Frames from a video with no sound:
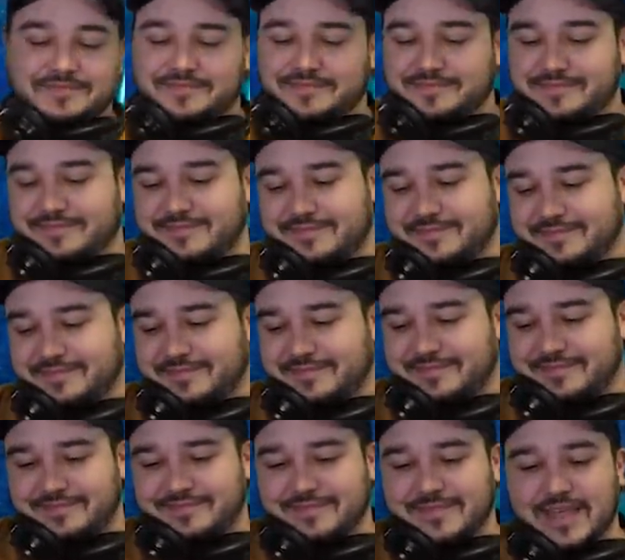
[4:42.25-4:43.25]

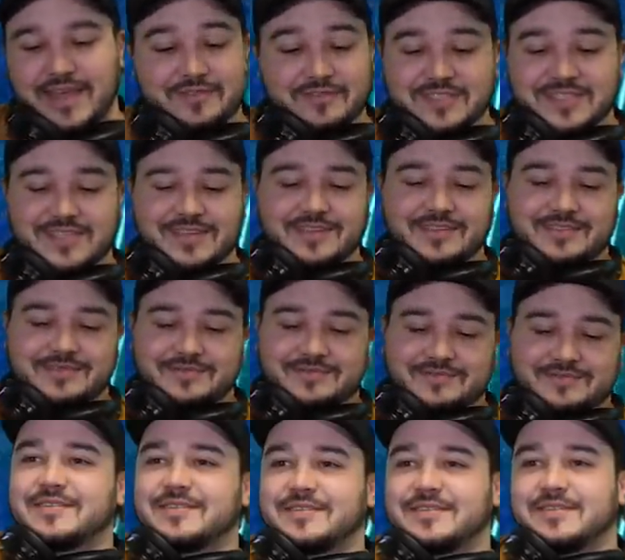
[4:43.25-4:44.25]

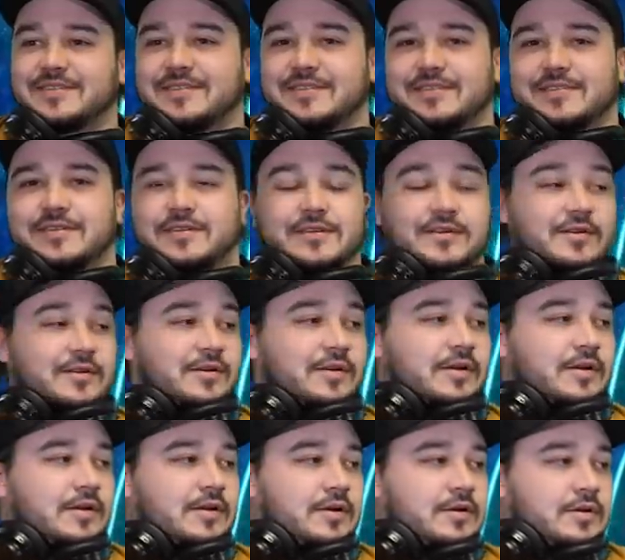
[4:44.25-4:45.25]

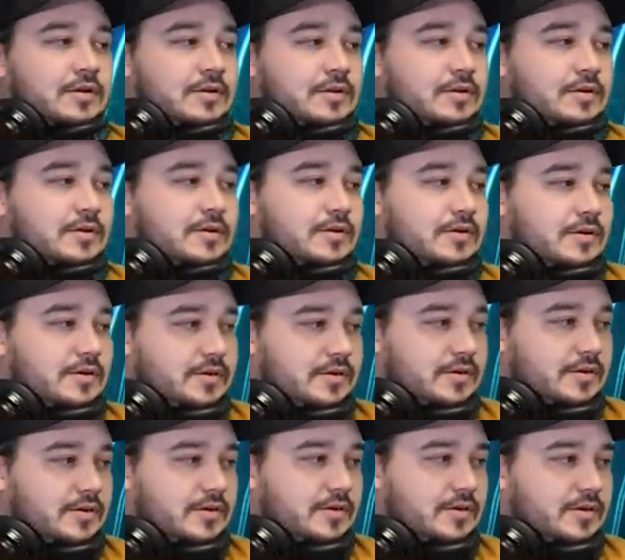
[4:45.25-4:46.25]

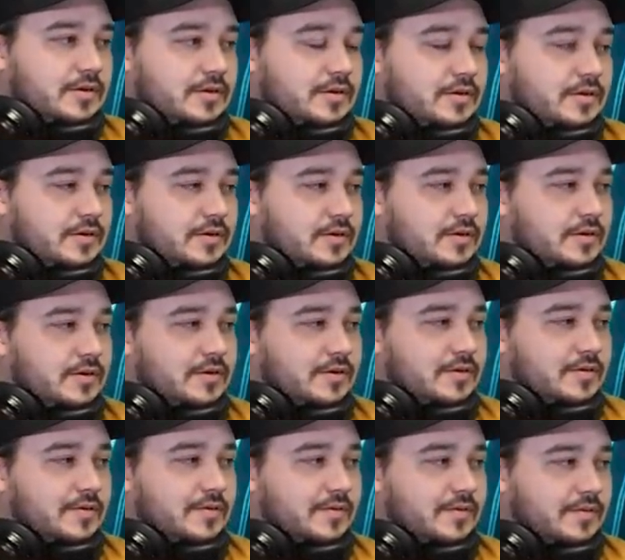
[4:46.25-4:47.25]

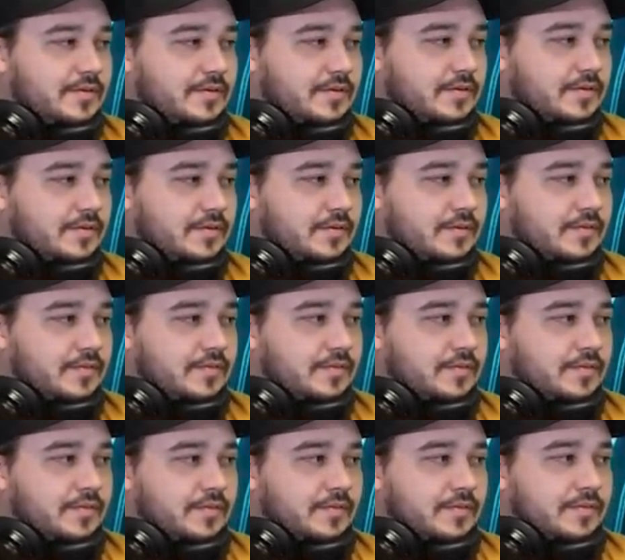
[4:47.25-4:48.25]

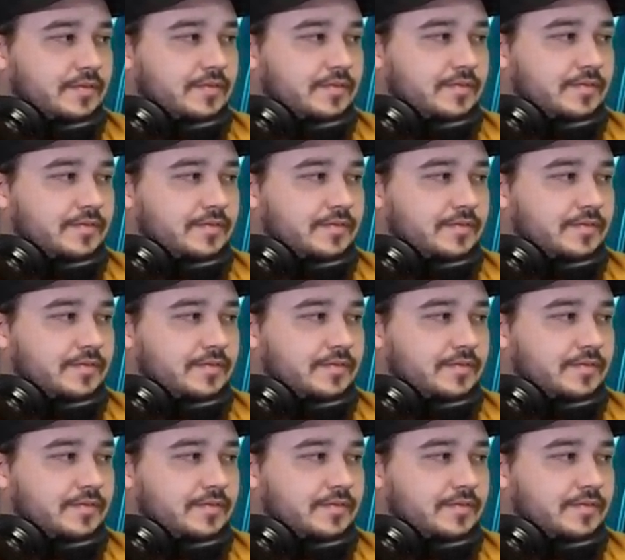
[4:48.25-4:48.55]
No words are spoken by the person on screen.